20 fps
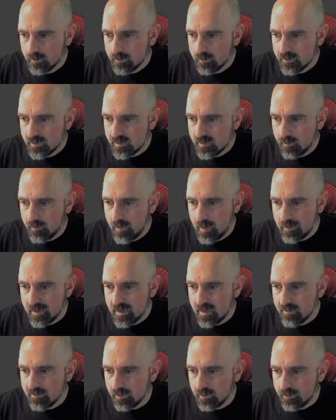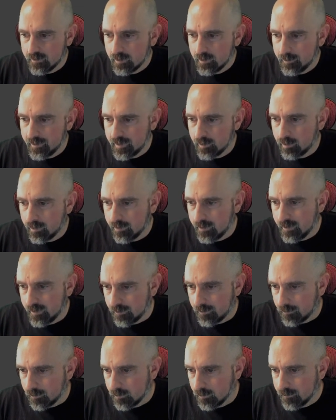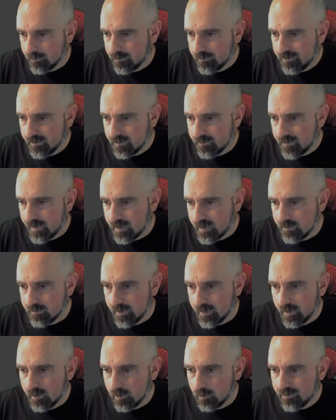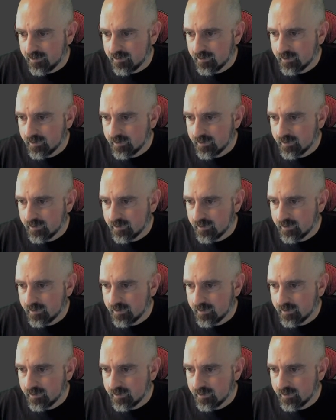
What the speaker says: just to maybe give it a little bit of breathing room. See if that even helps.